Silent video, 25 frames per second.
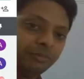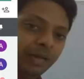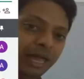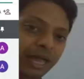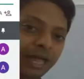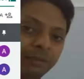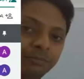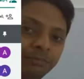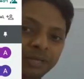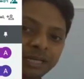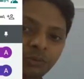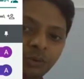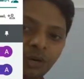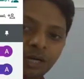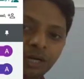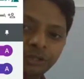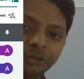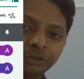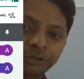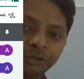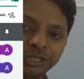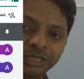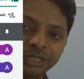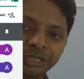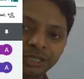m equal
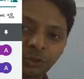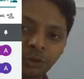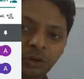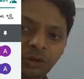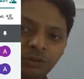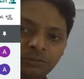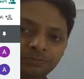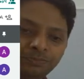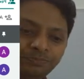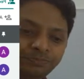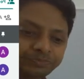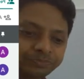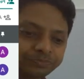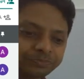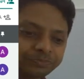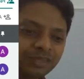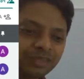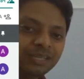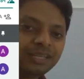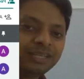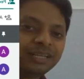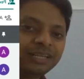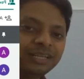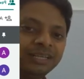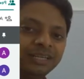to 0
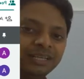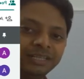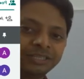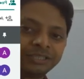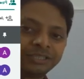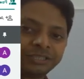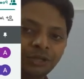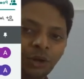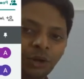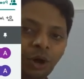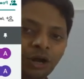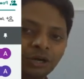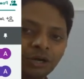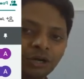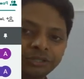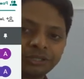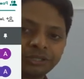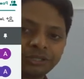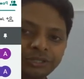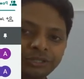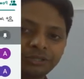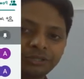is not,